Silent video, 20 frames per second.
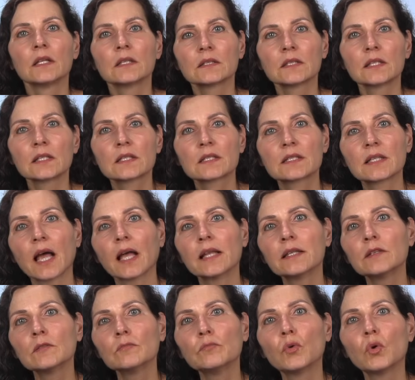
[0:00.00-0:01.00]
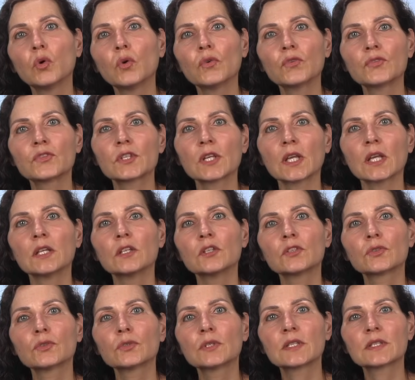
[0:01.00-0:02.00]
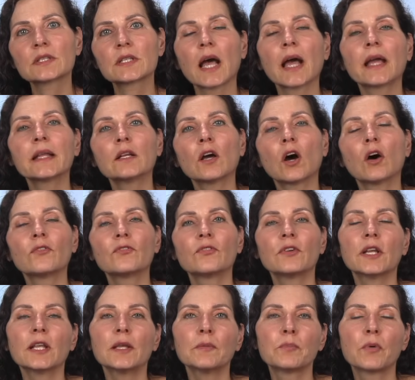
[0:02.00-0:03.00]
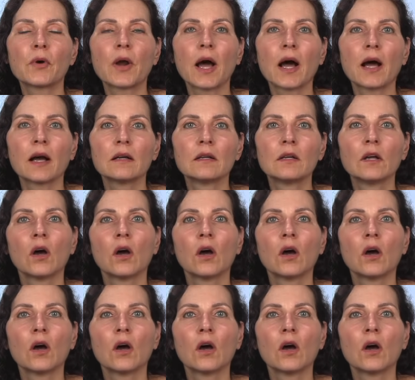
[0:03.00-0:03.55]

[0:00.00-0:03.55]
The Sun moves into the sign of Libra